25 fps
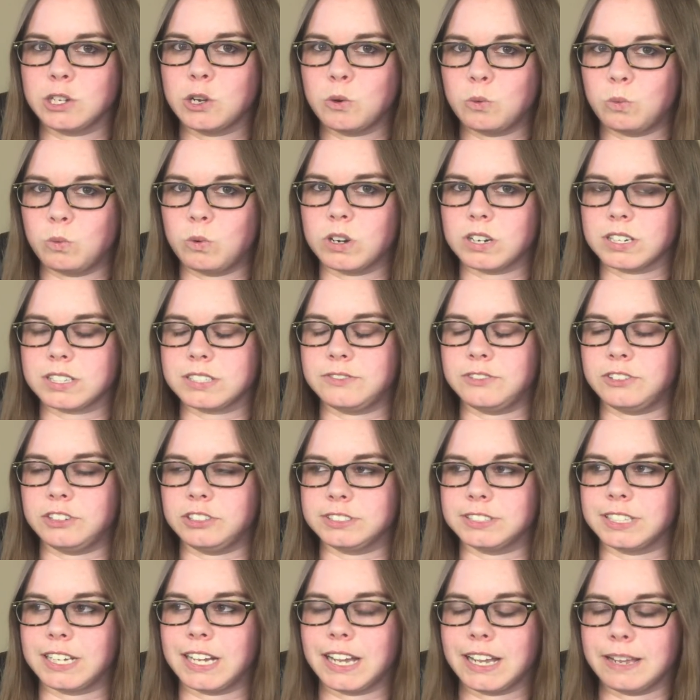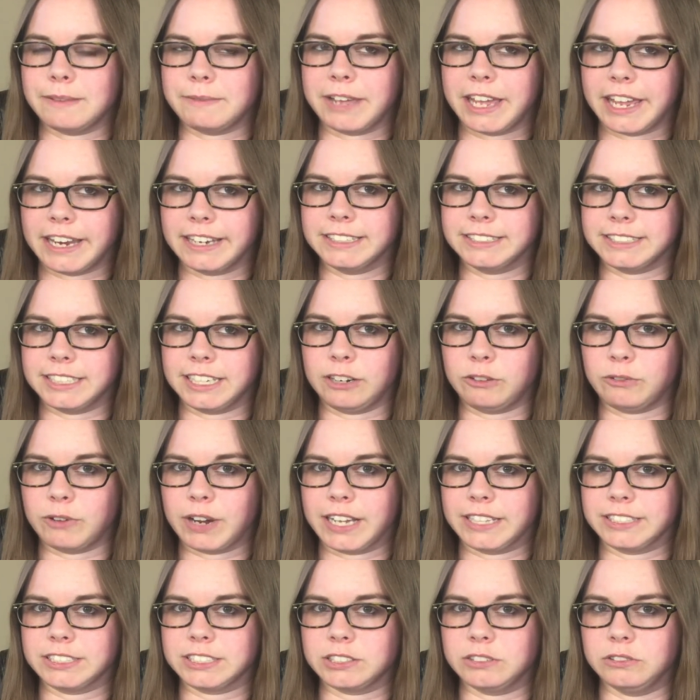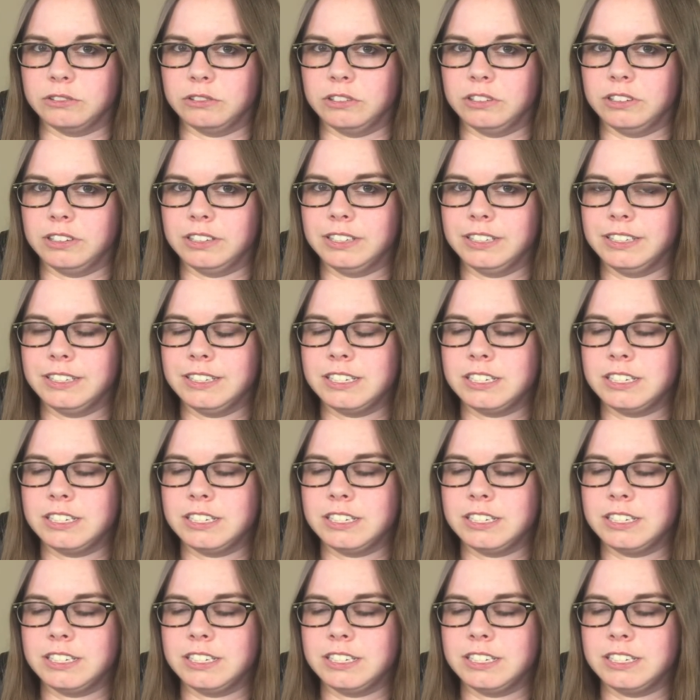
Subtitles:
works full time, and is in grad school.